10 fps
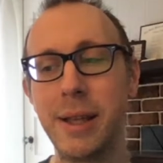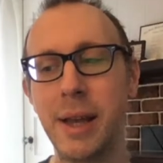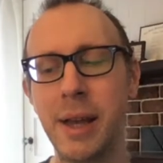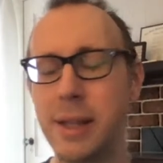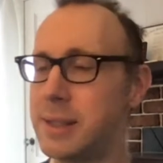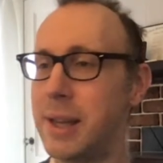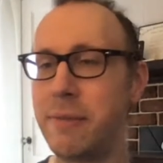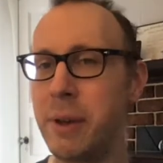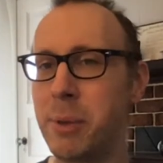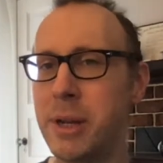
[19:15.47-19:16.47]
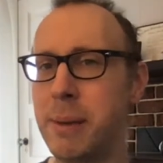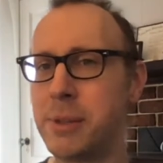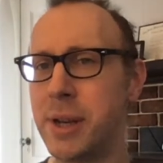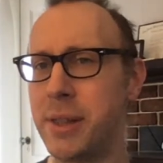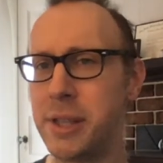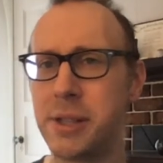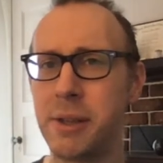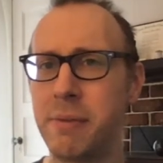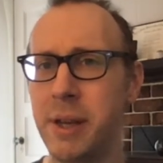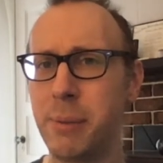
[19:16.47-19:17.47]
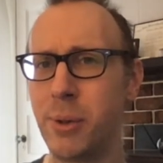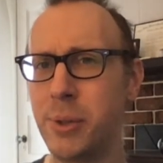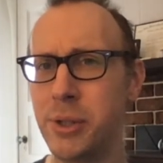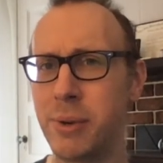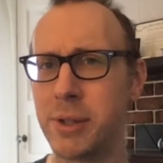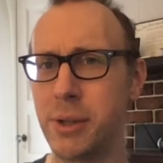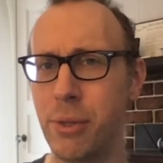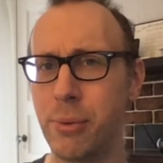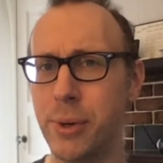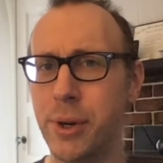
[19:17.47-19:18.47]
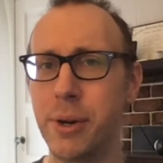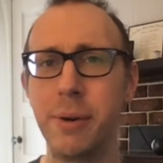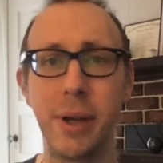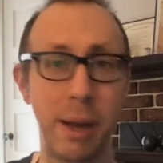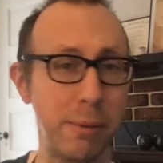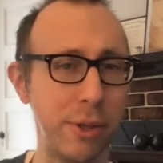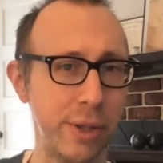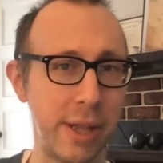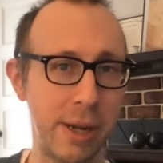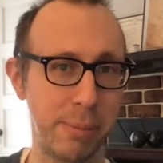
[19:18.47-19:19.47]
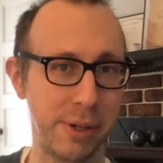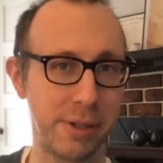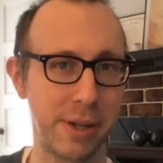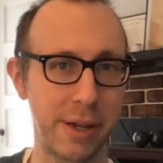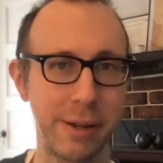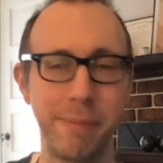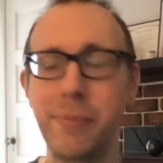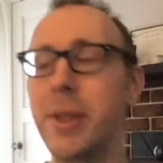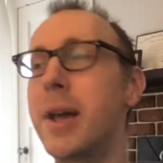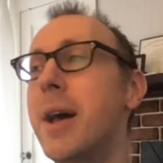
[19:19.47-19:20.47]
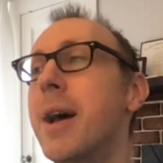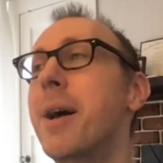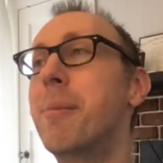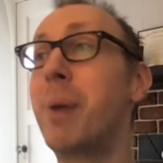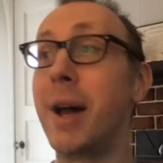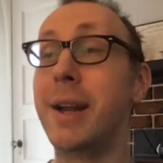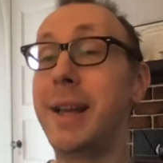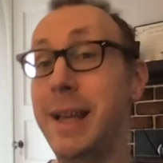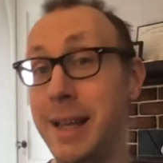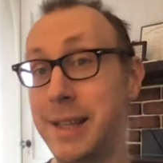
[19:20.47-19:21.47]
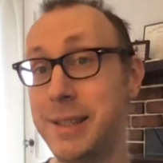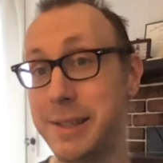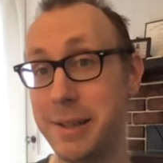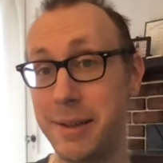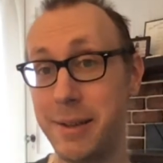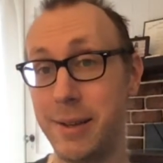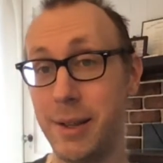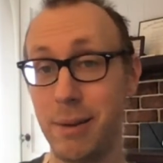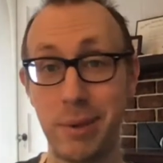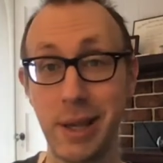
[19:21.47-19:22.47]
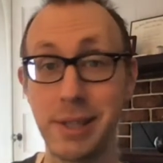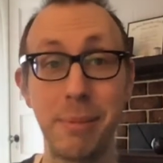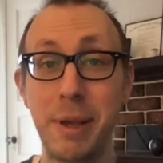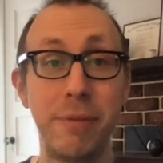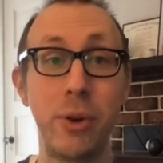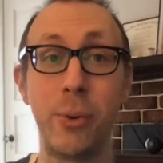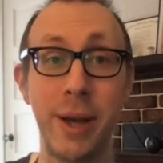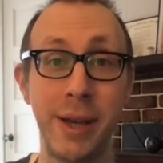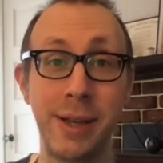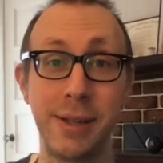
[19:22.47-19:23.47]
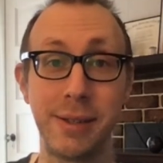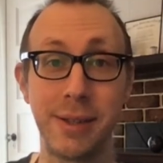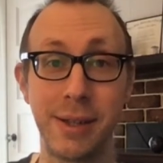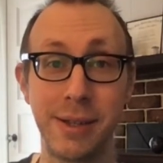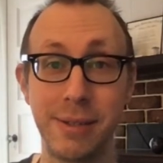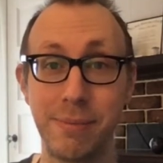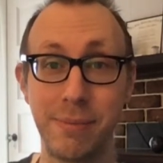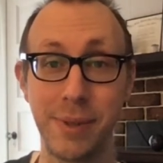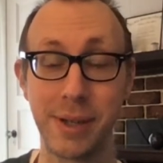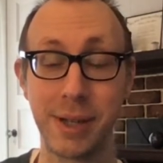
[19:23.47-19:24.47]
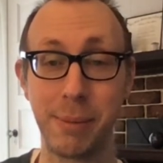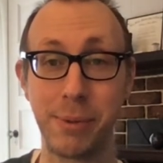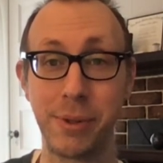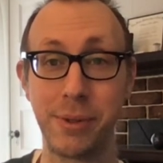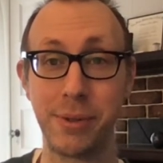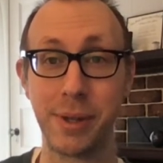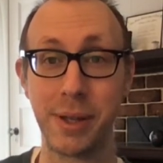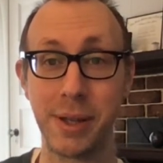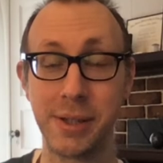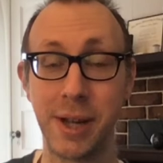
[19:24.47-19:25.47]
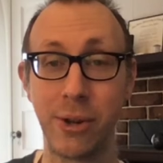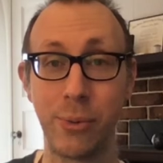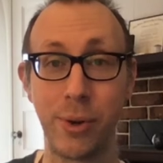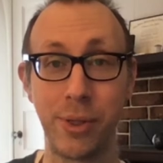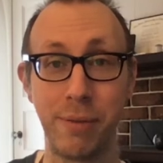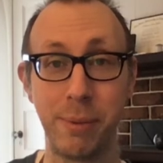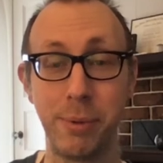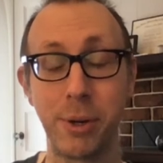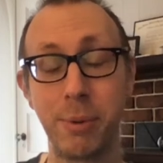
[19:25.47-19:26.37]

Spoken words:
It's not available on Amazon. I think it's available only directly through her. I'll look that up in a second. But in it, I guess I'm giving away a dollar worth of the book.